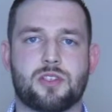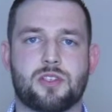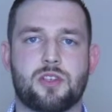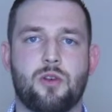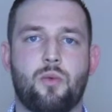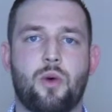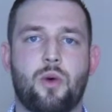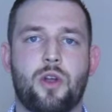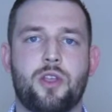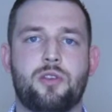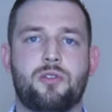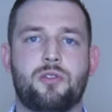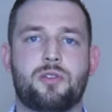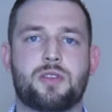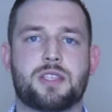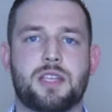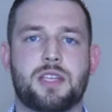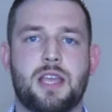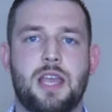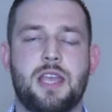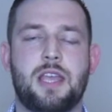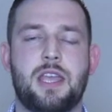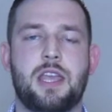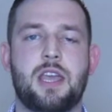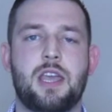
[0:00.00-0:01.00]
So what you
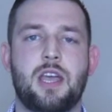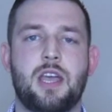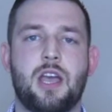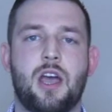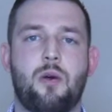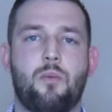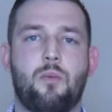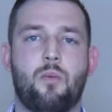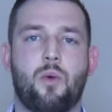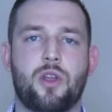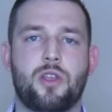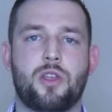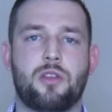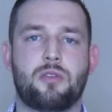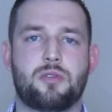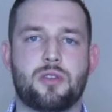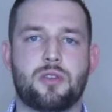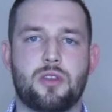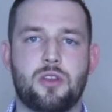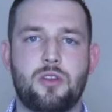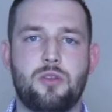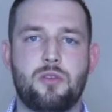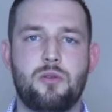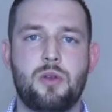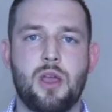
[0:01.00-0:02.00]
say and what you
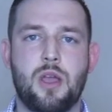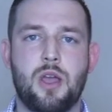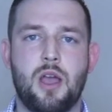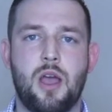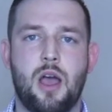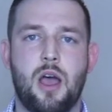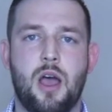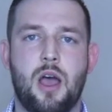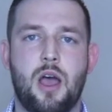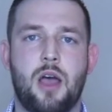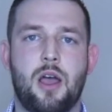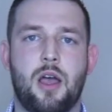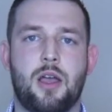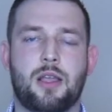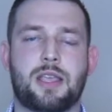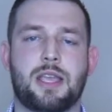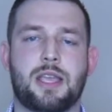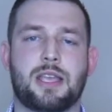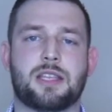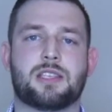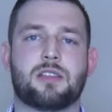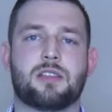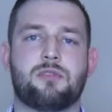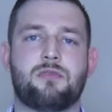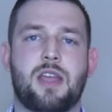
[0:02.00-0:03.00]
do
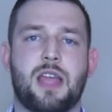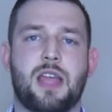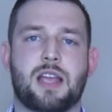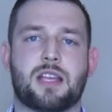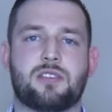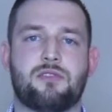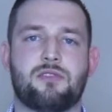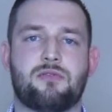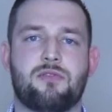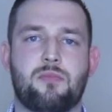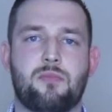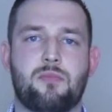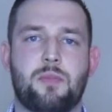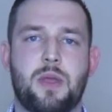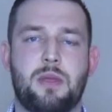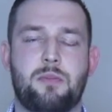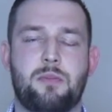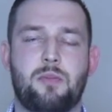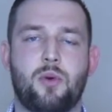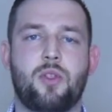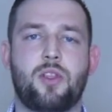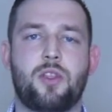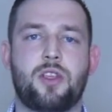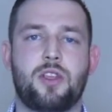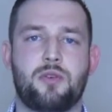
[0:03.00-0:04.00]
gets the reaction from
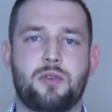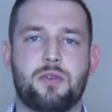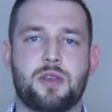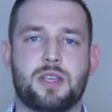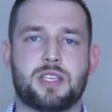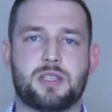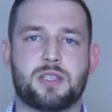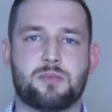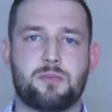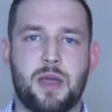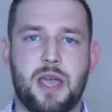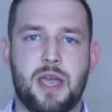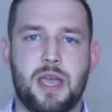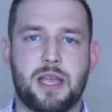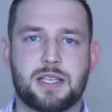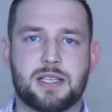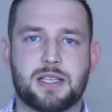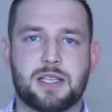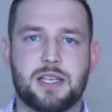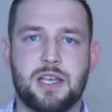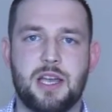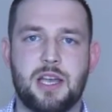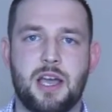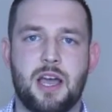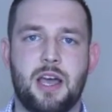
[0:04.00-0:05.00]
people that you expect,
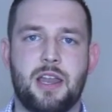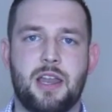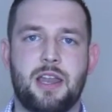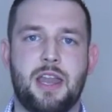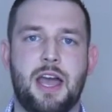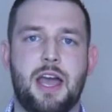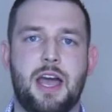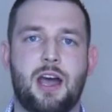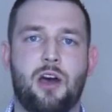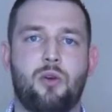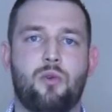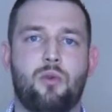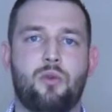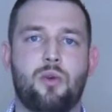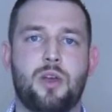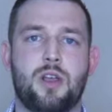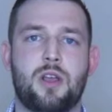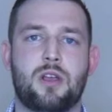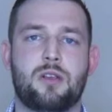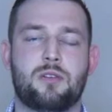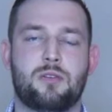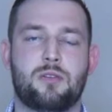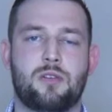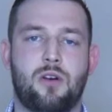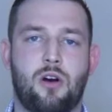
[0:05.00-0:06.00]
and how
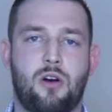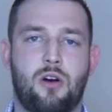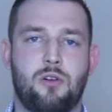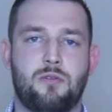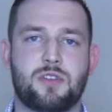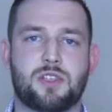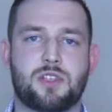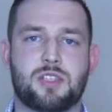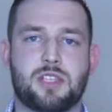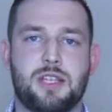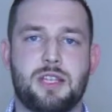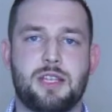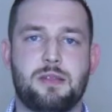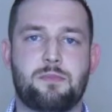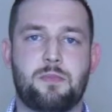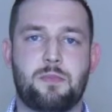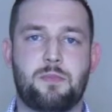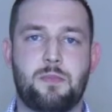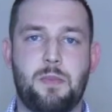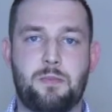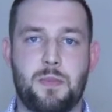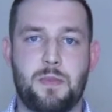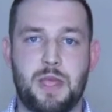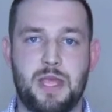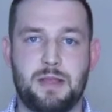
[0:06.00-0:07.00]
obviously
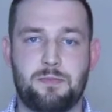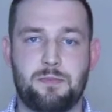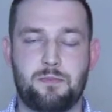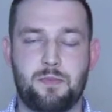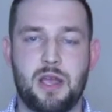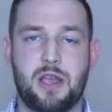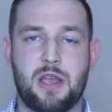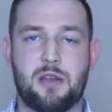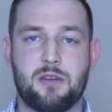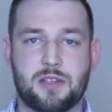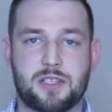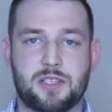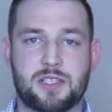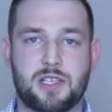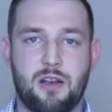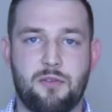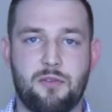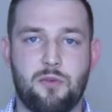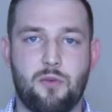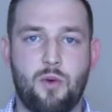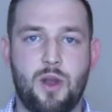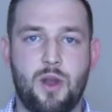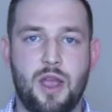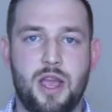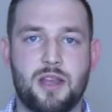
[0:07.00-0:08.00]
being better at
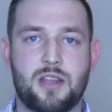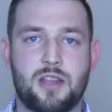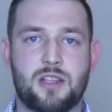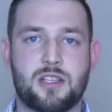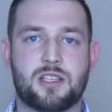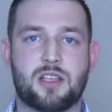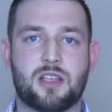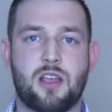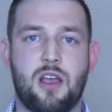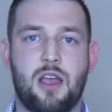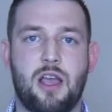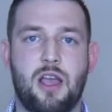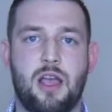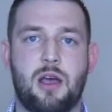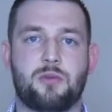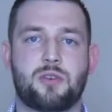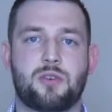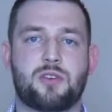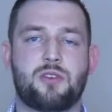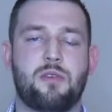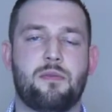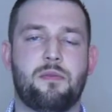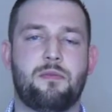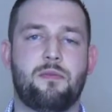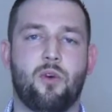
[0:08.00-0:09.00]
self-awareness helps
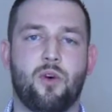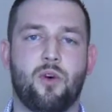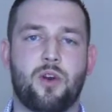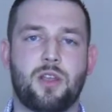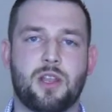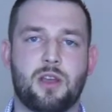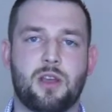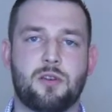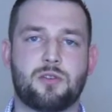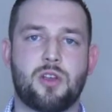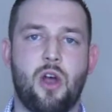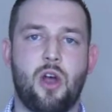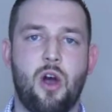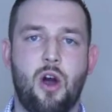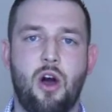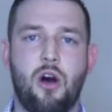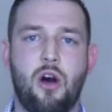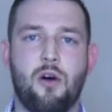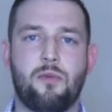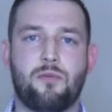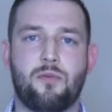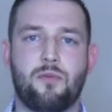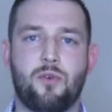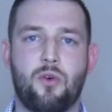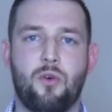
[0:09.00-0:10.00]
you avoid those
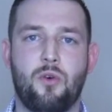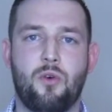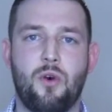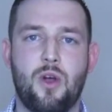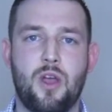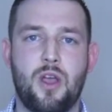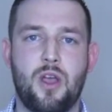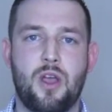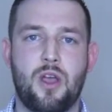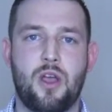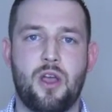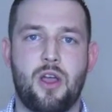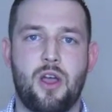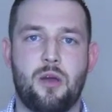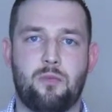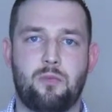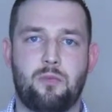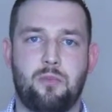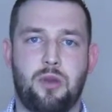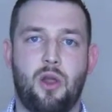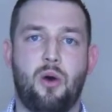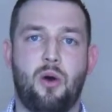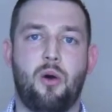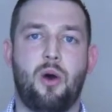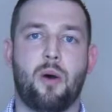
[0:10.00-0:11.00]
harmful
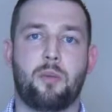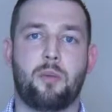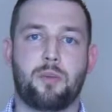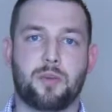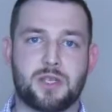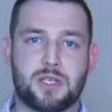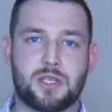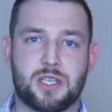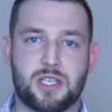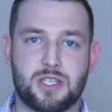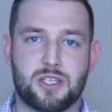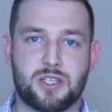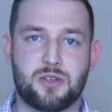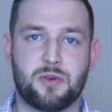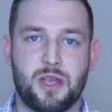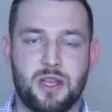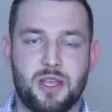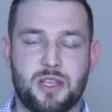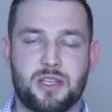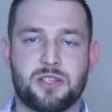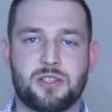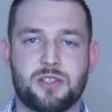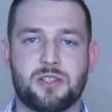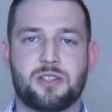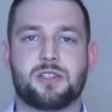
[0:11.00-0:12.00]
blow-up
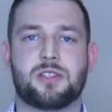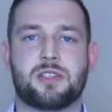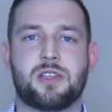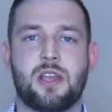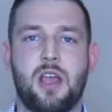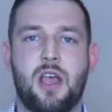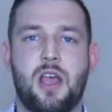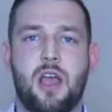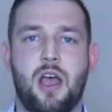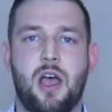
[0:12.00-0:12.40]
situations.